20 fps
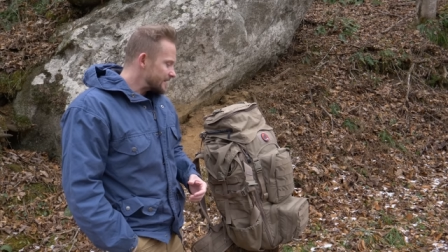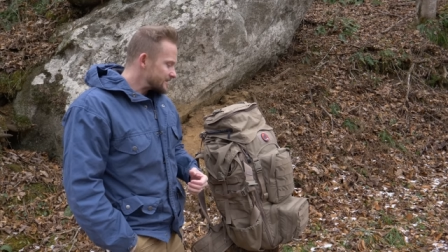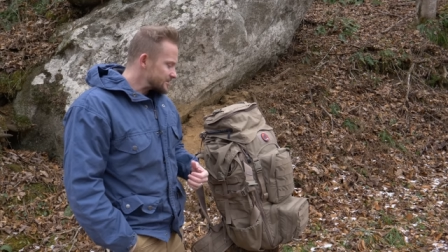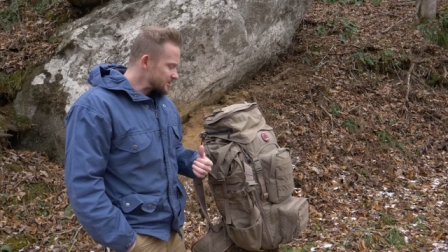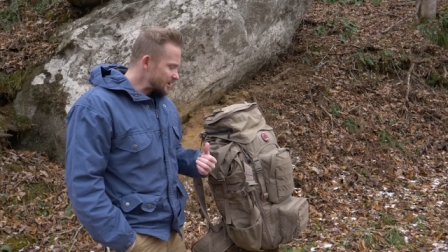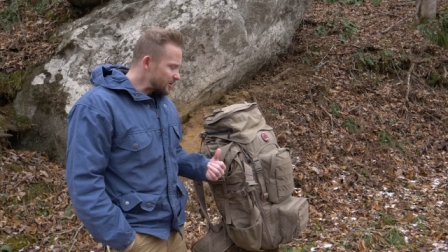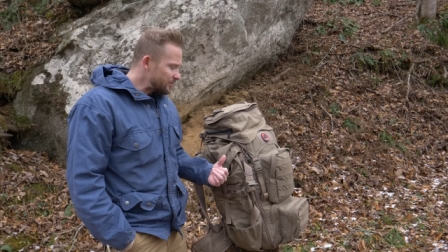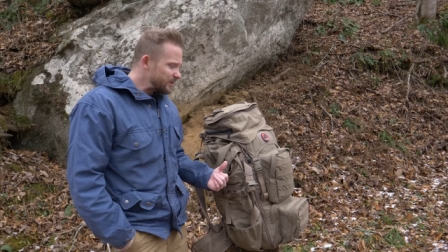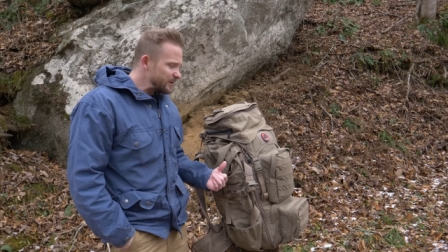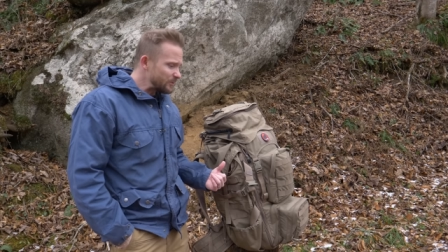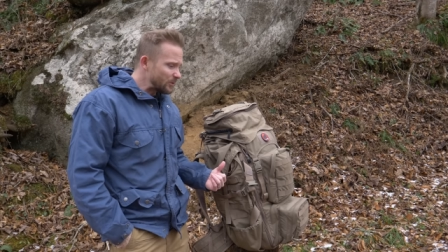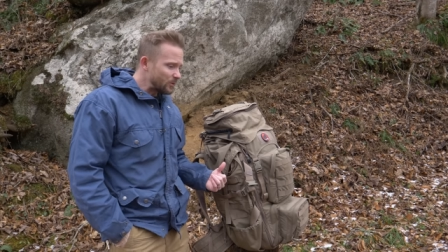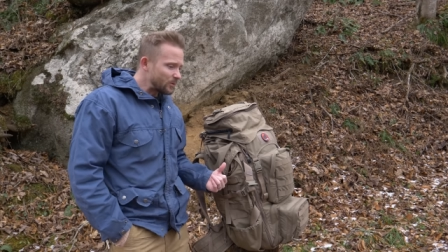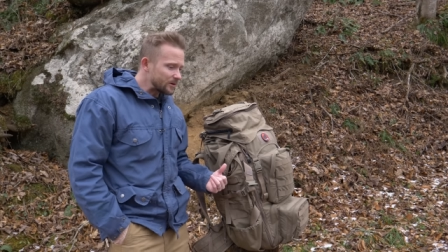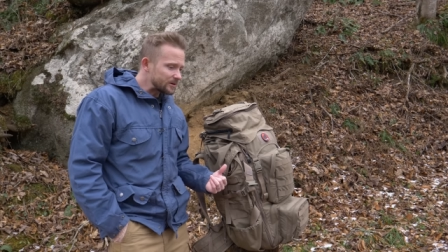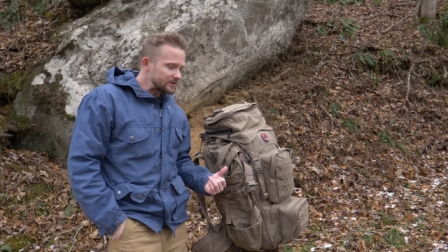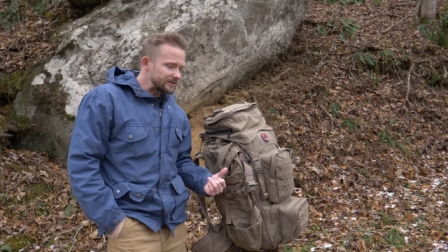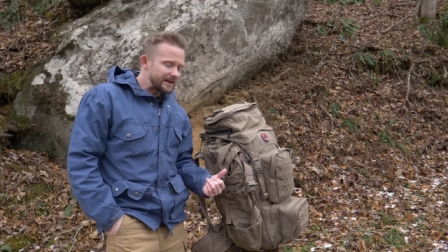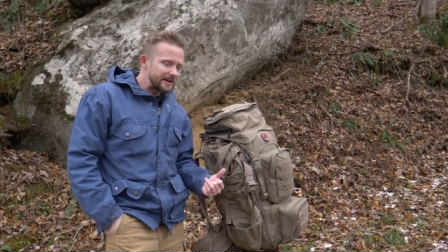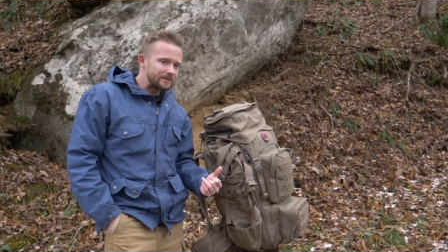Some people
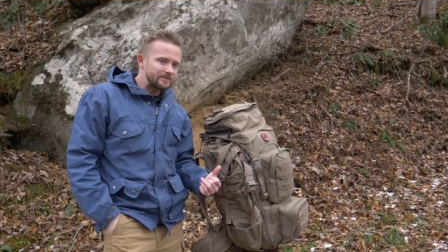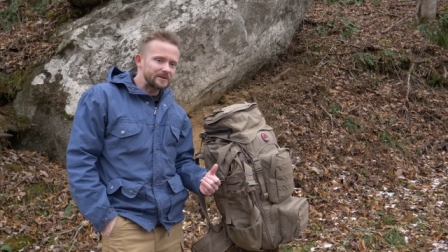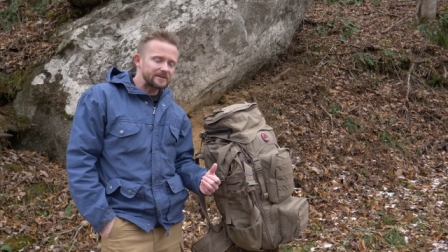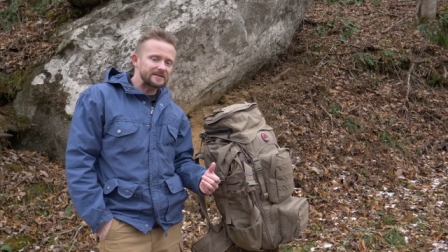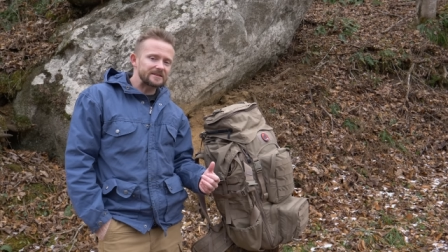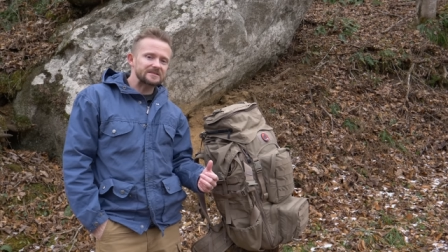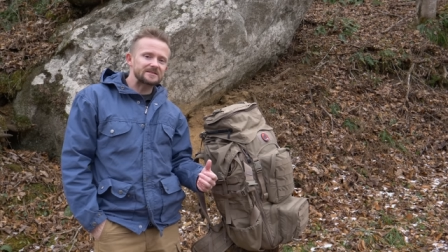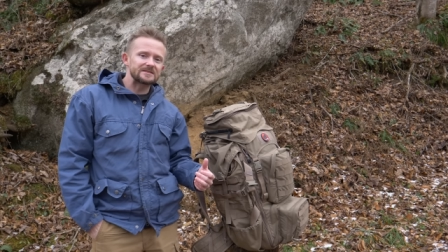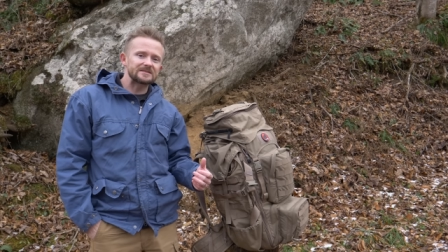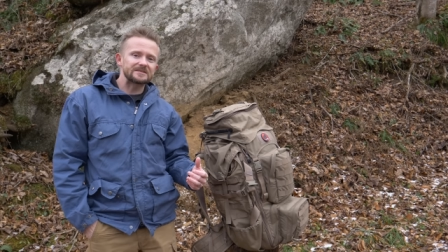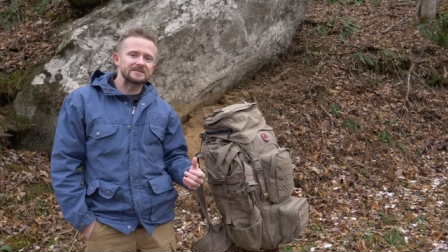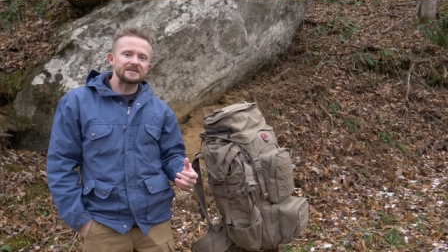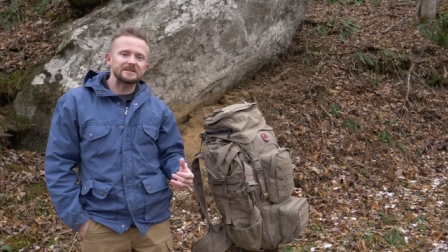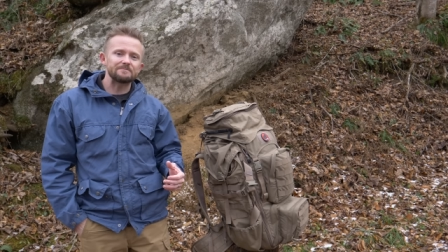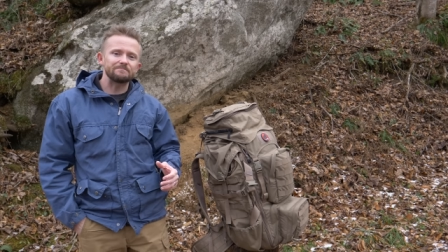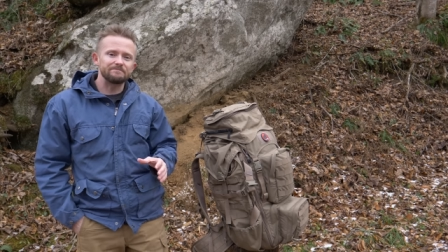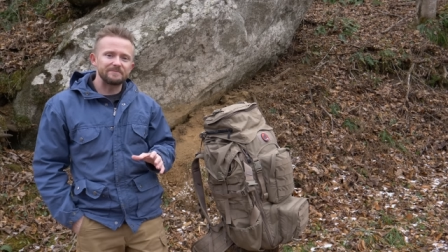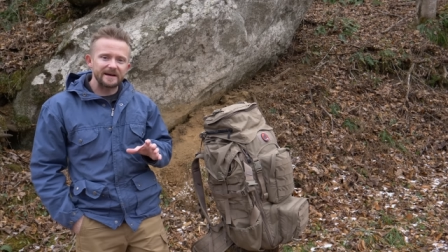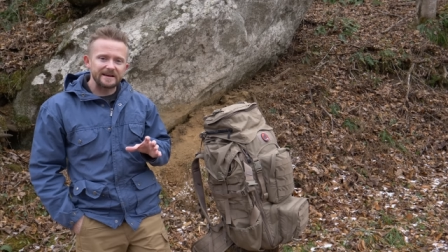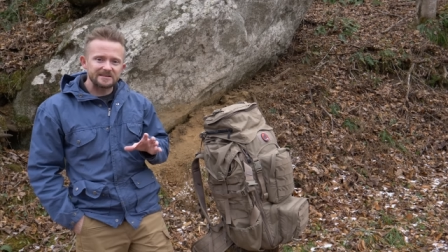will claim that this is the
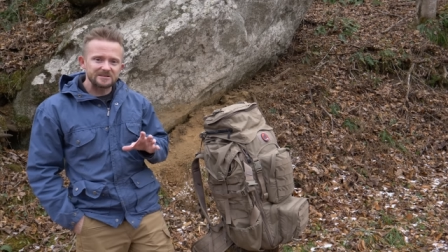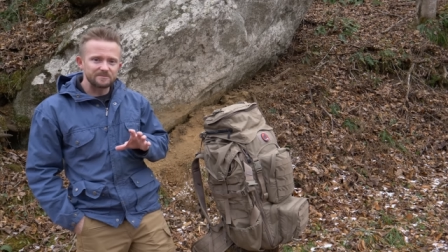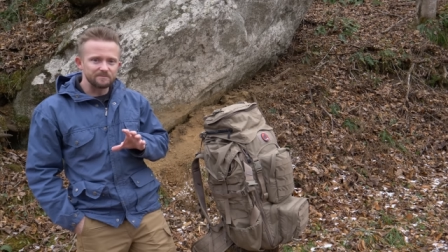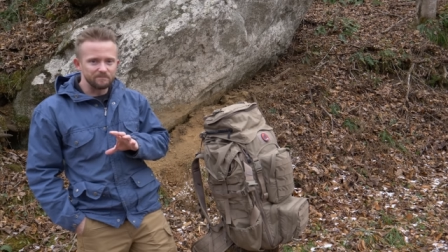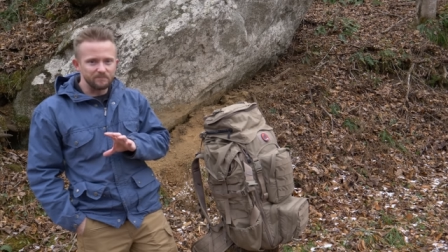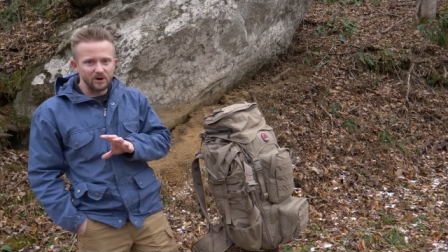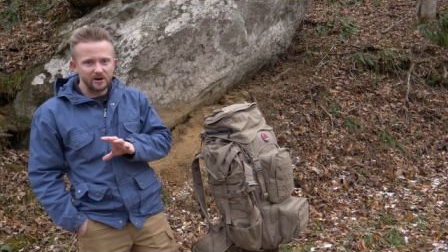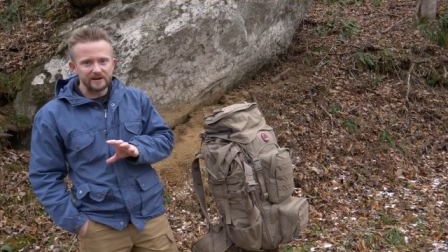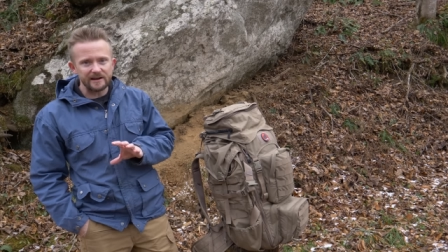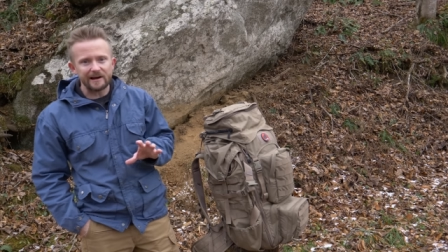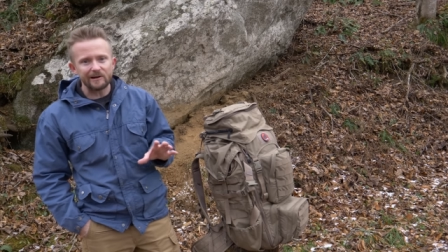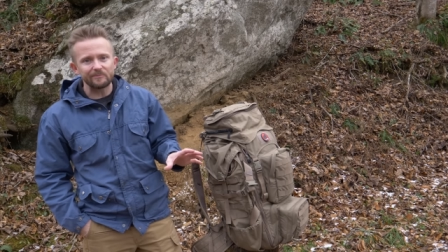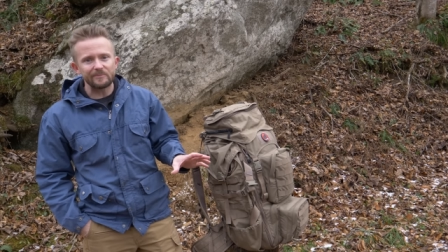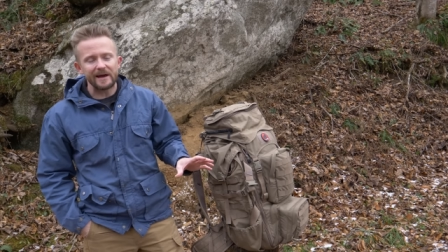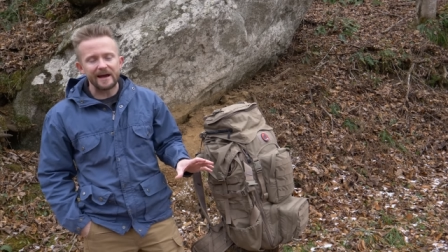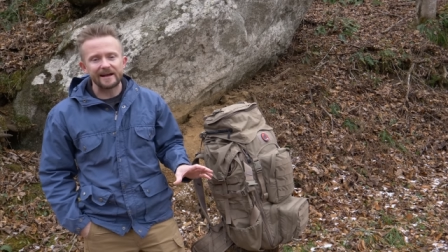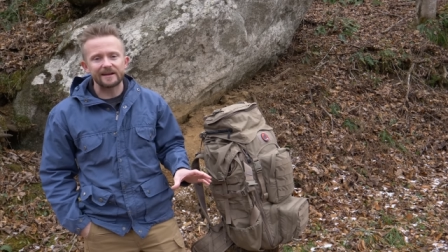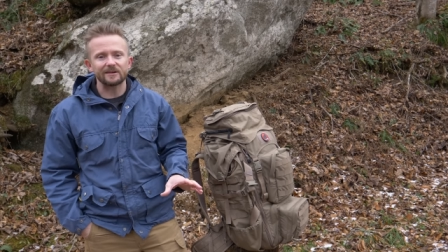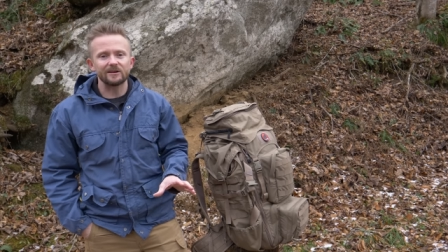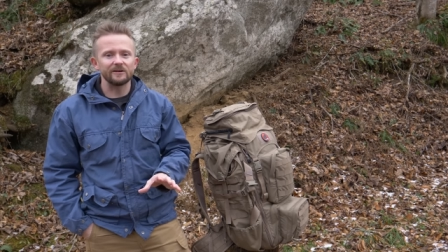best bug out
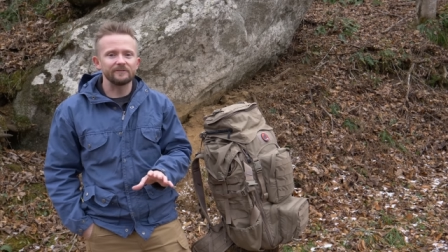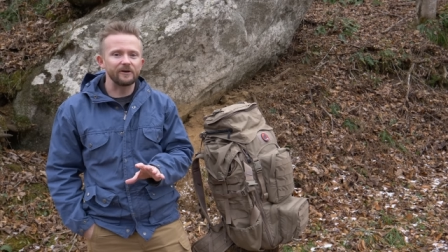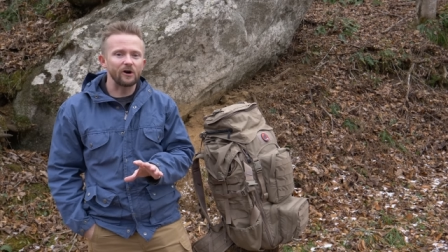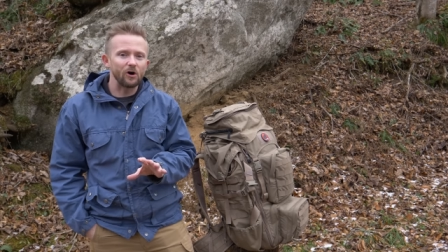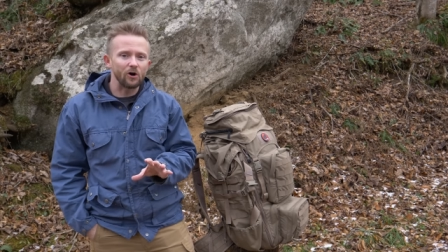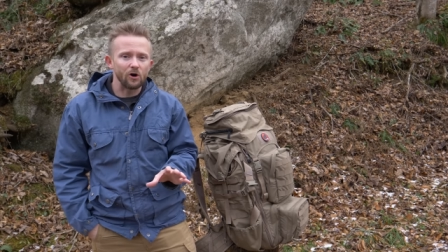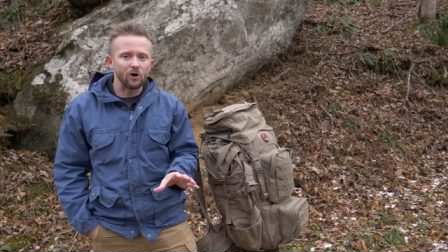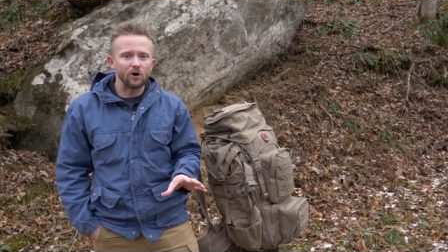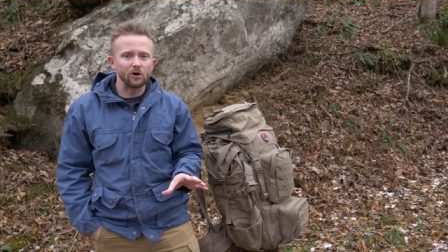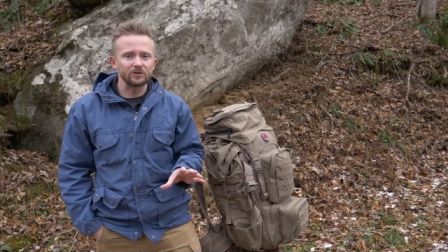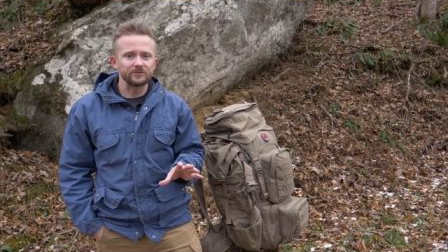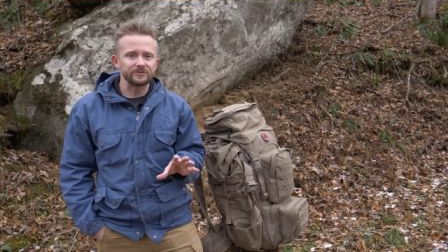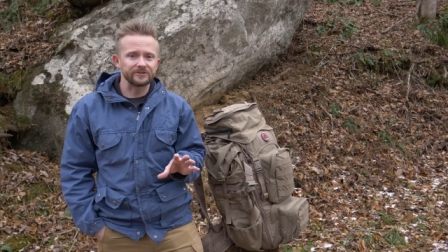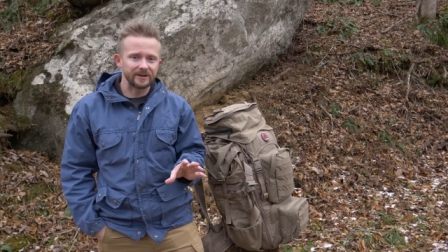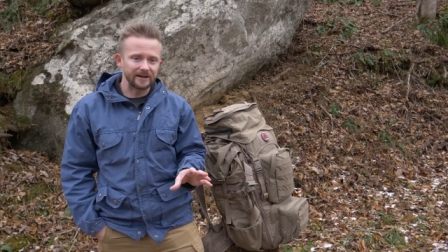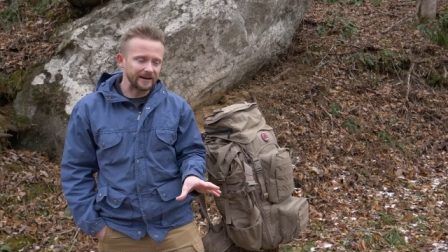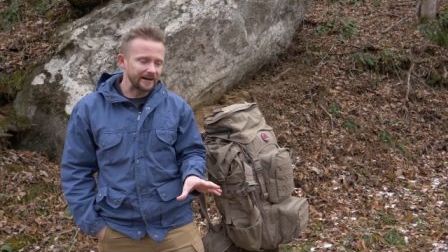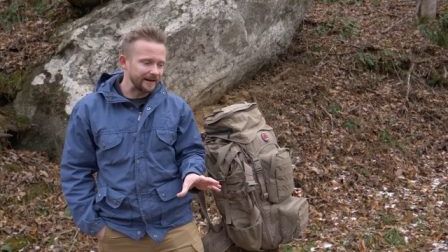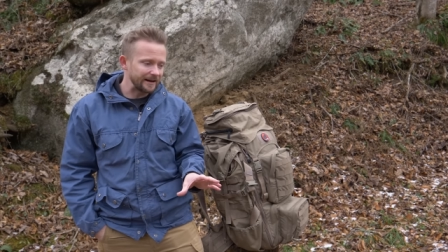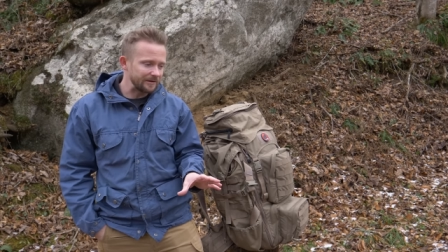pack of all
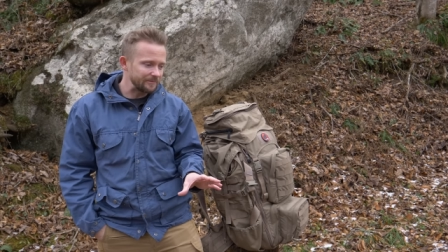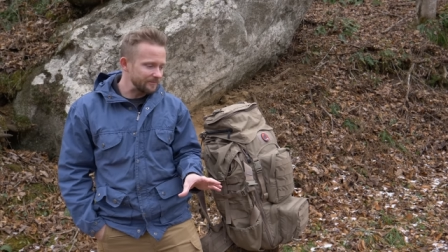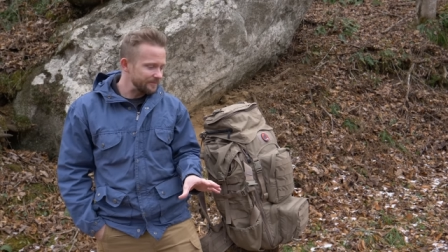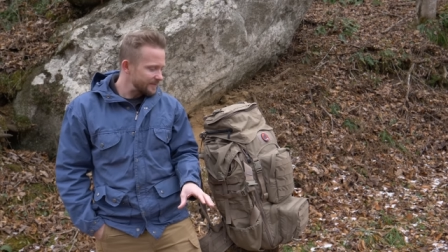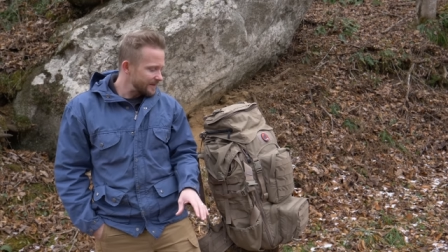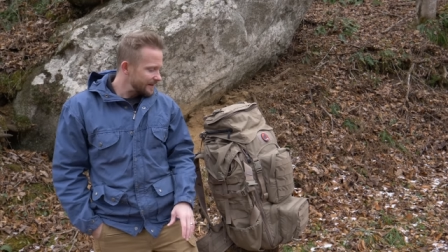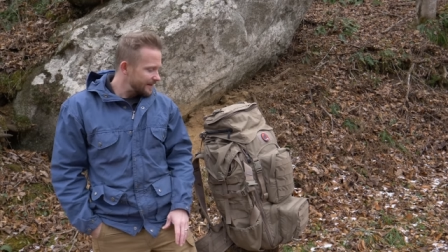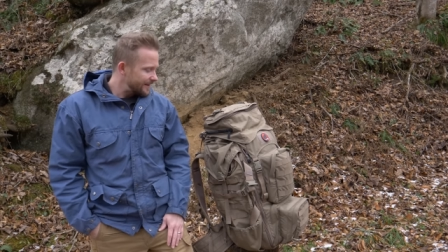time.